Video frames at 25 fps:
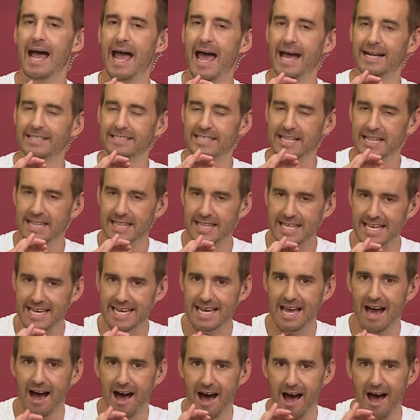at
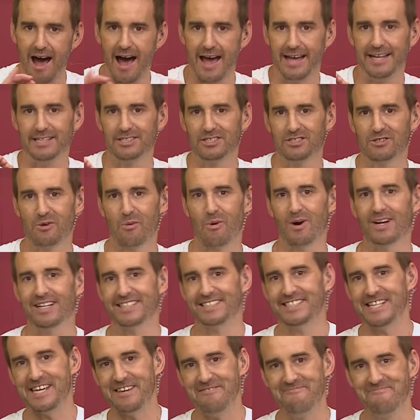the highest
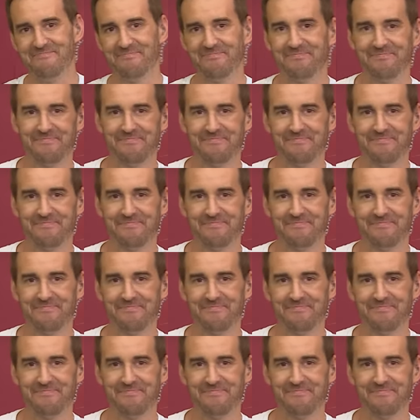quality.